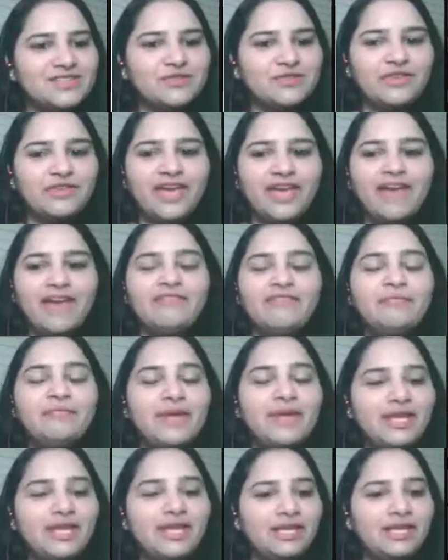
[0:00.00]
So we have
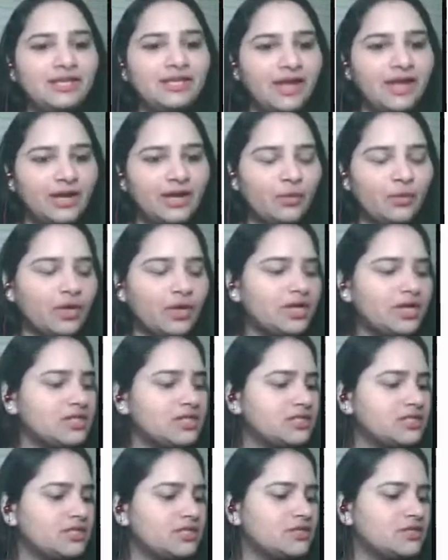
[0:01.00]
many
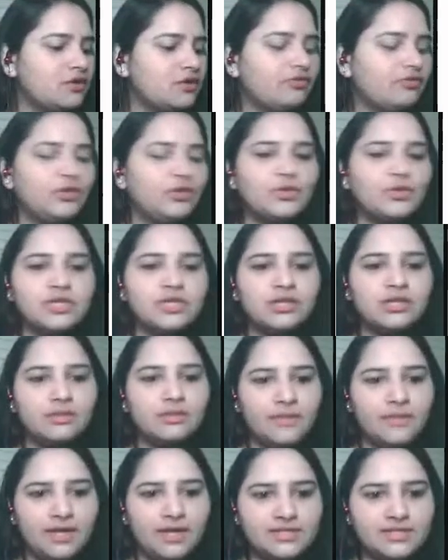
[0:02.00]
advantages of using
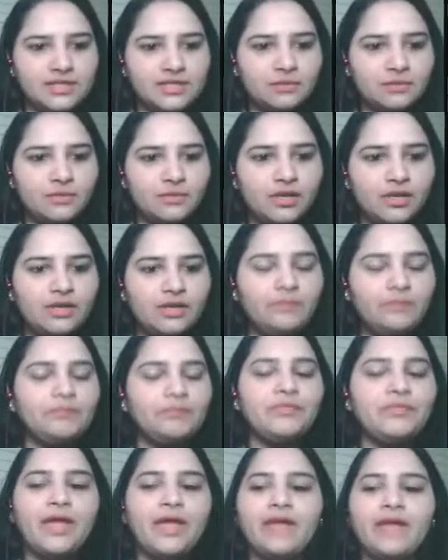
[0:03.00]
the plastic money
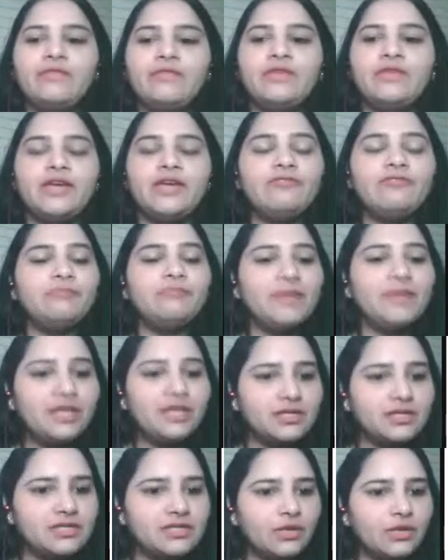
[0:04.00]
and we have
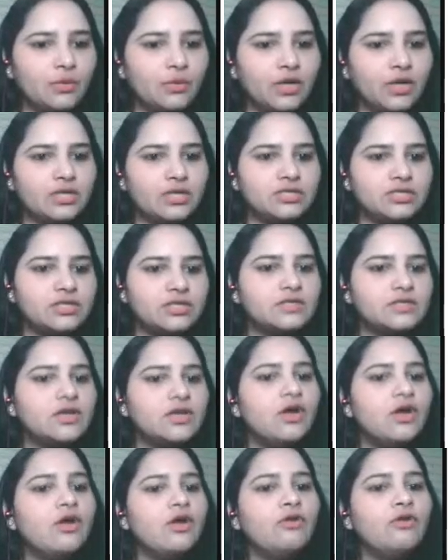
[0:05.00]
many disadvantages
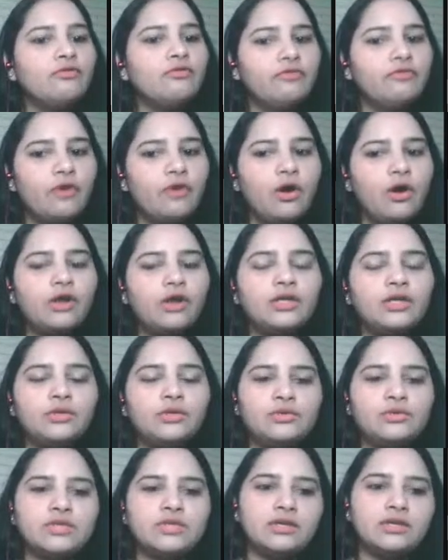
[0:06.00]
for
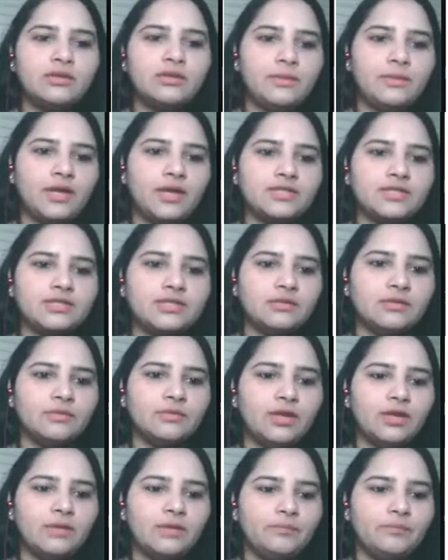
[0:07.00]
using the plastic
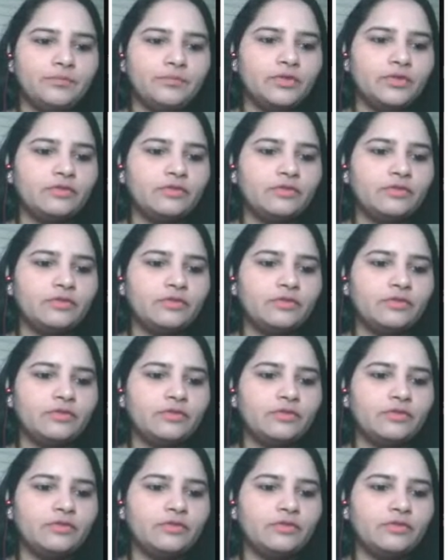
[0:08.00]
money.